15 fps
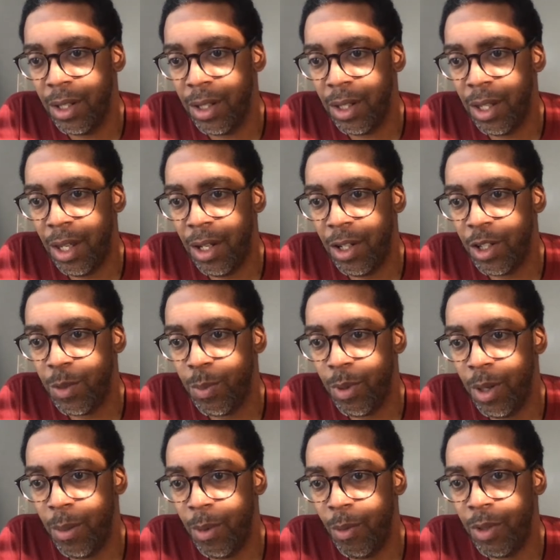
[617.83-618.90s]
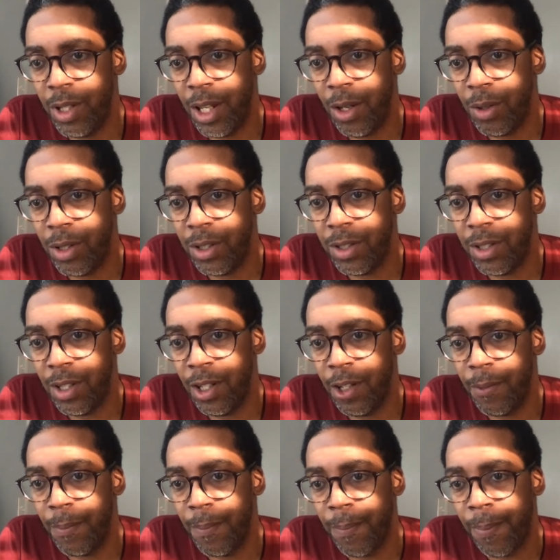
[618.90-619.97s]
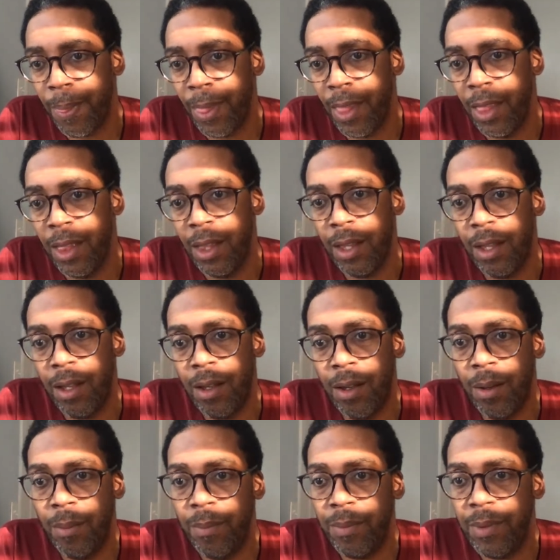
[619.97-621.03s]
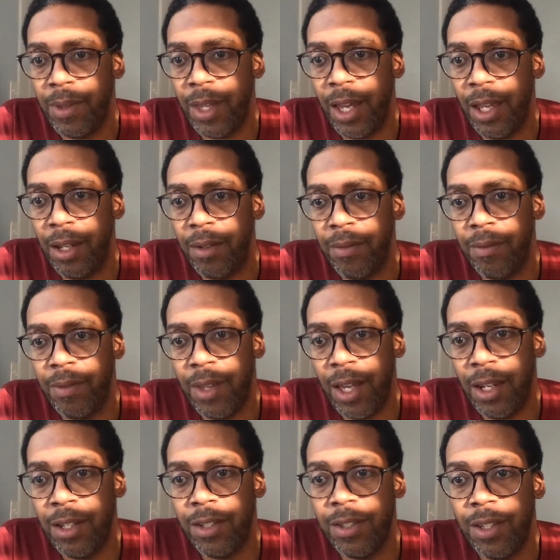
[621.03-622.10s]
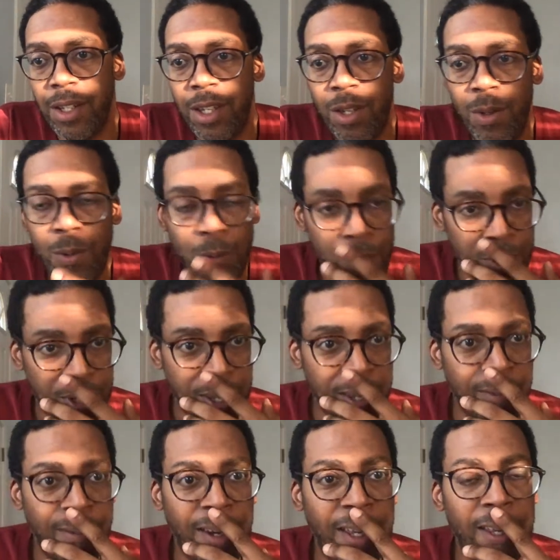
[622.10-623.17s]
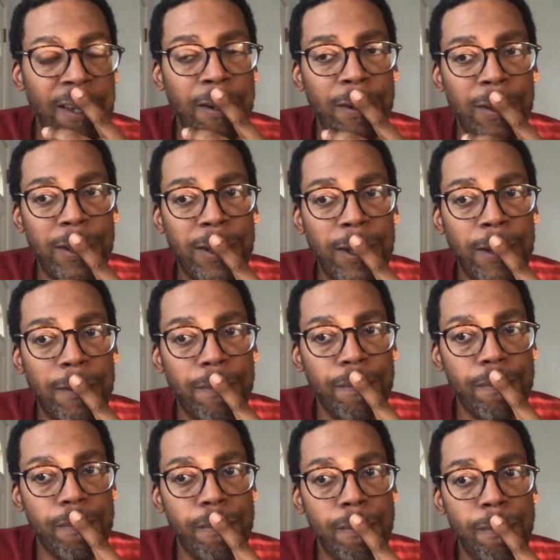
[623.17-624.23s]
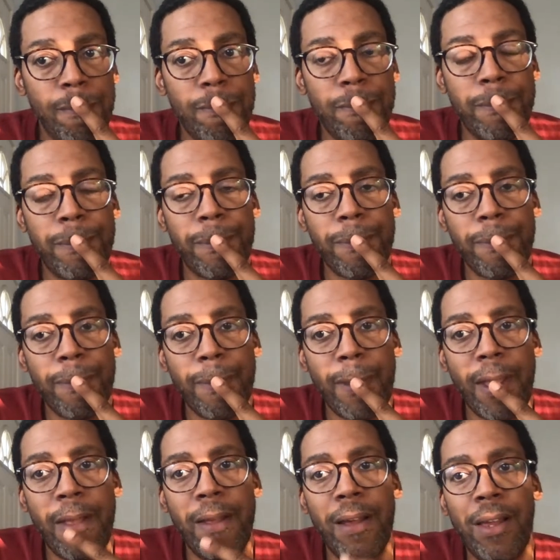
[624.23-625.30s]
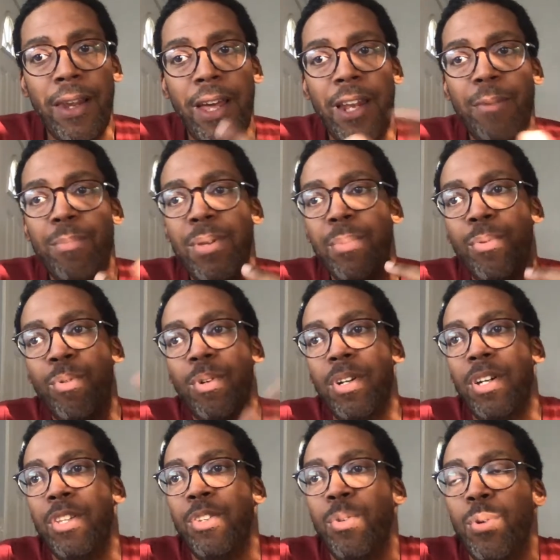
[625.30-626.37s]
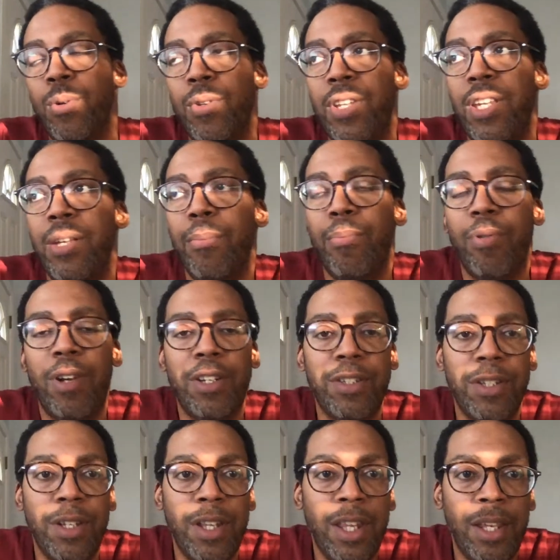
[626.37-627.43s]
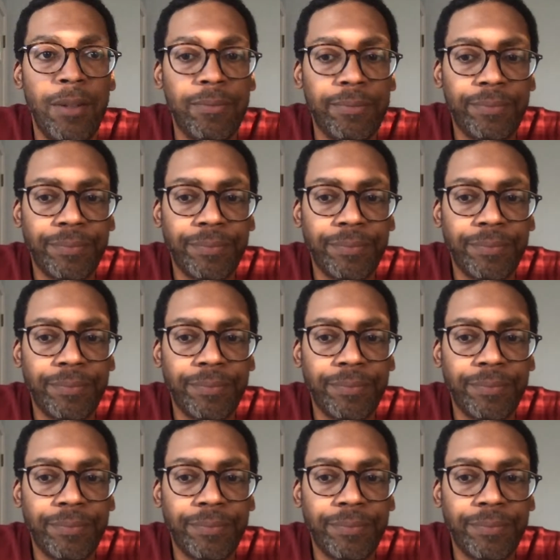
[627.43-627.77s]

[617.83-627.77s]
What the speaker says: can't experiment without consent. That is the huge thing right here is that a lot of people are under the impression that